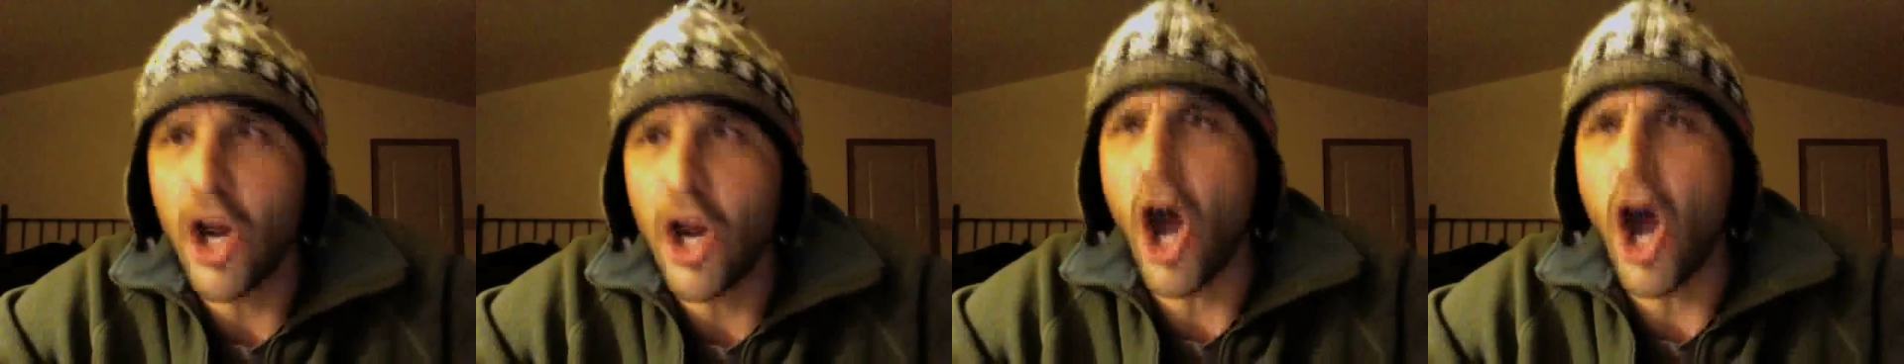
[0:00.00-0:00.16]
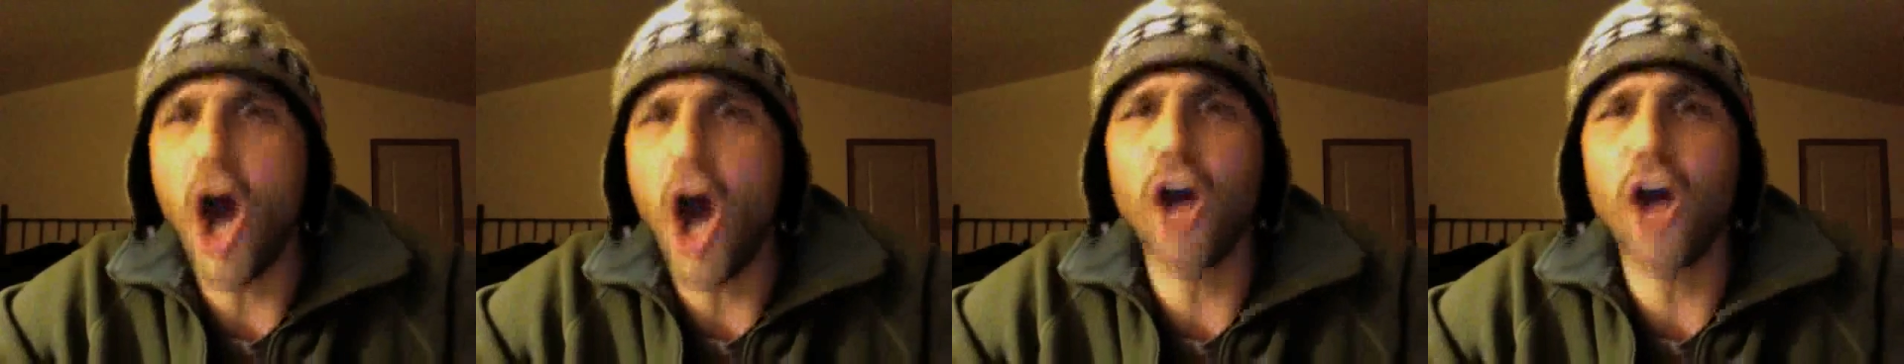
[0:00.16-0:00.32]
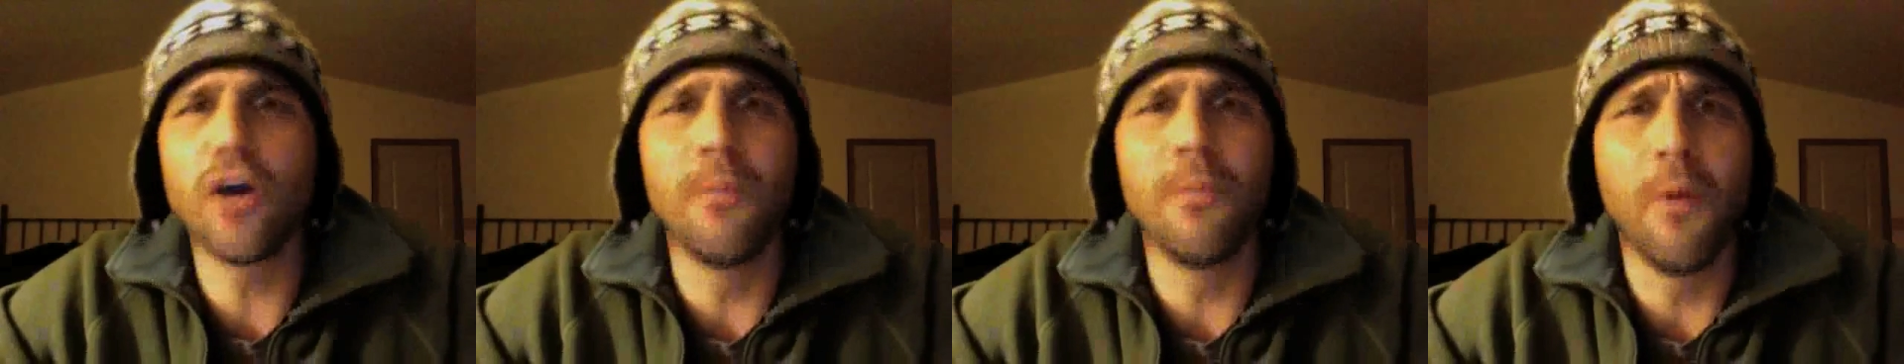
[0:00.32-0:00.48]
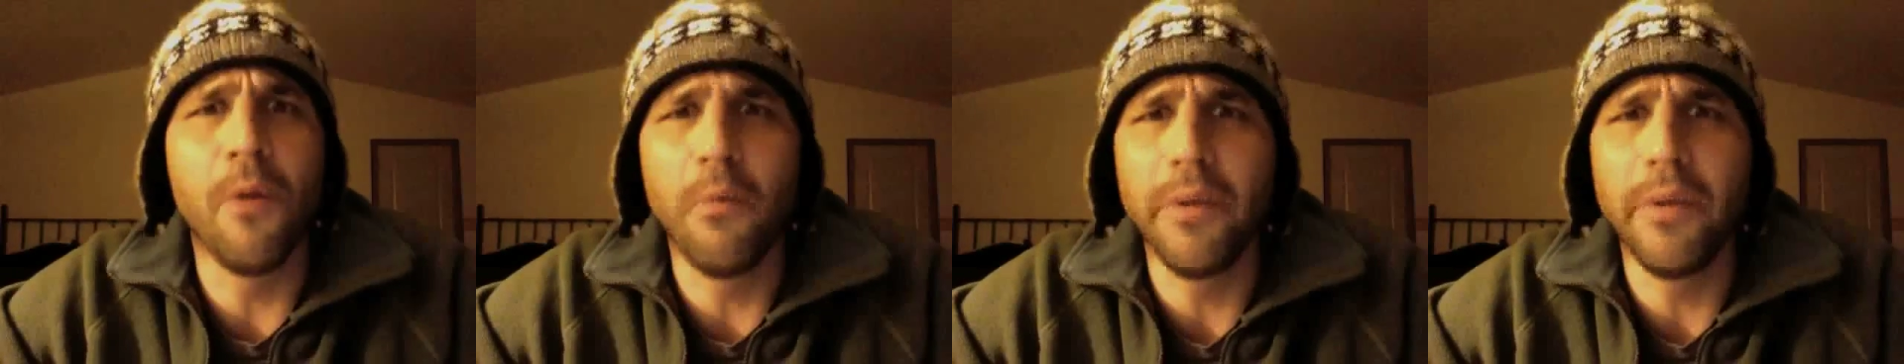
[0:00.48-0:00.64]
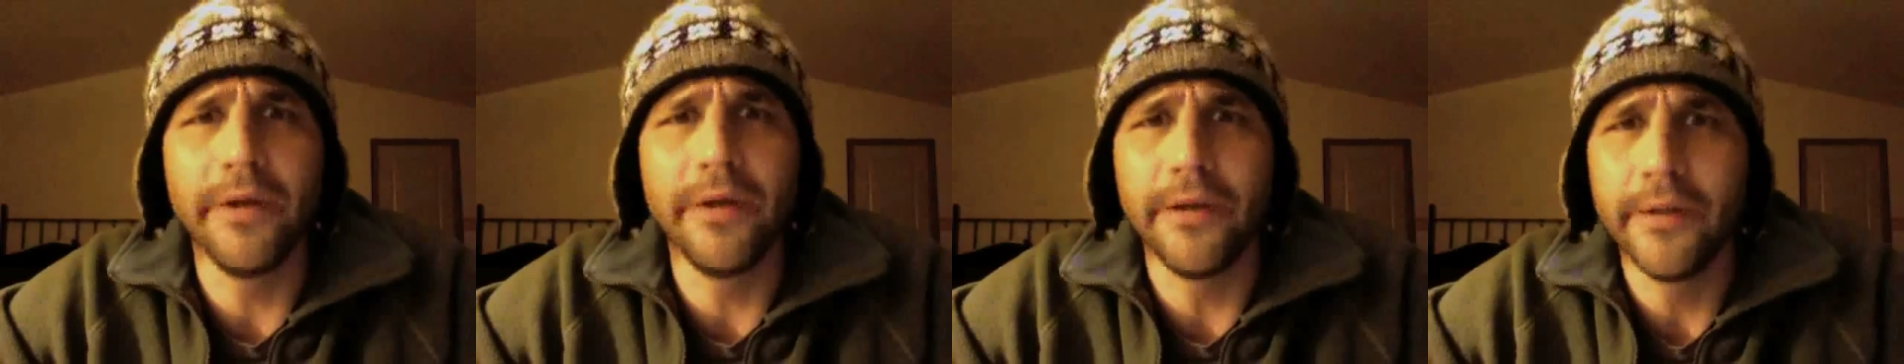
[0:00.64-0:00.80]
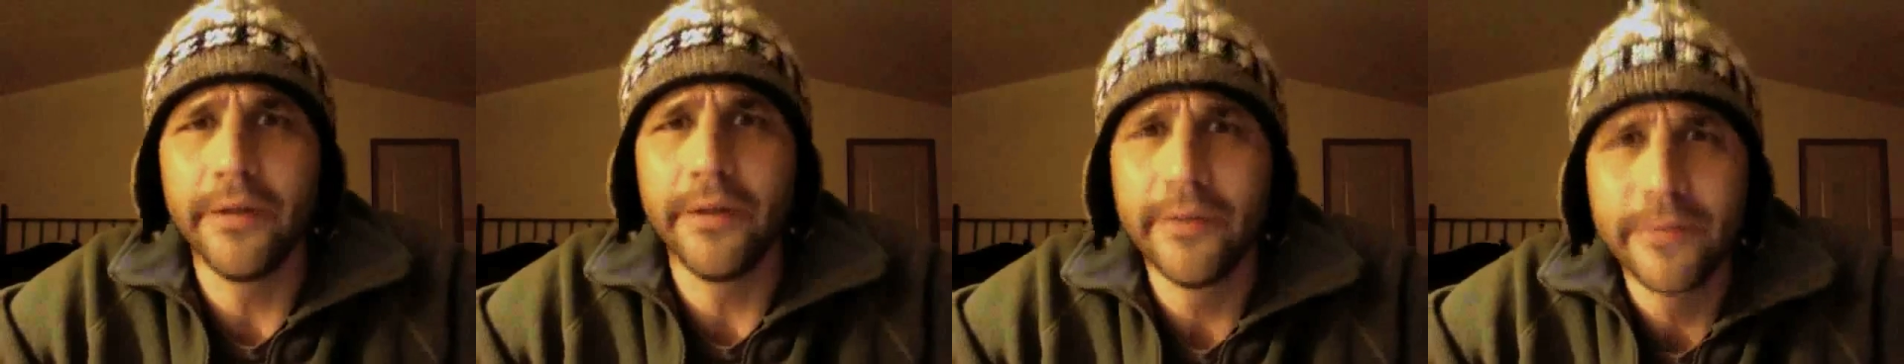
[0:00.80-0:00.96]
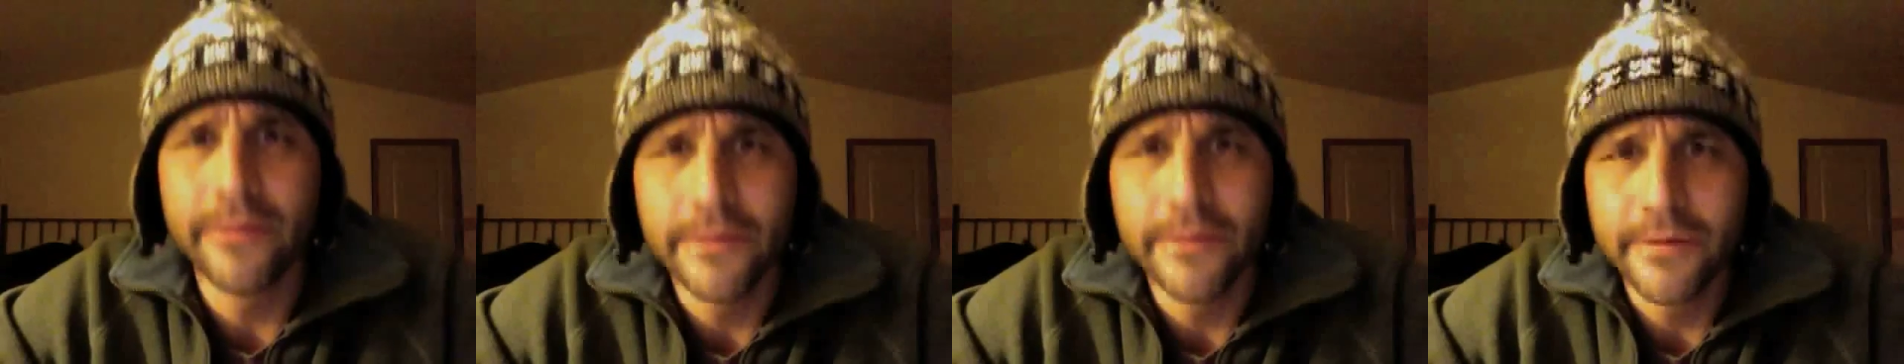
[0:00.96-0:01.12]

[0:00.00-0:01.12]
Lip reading: automobile.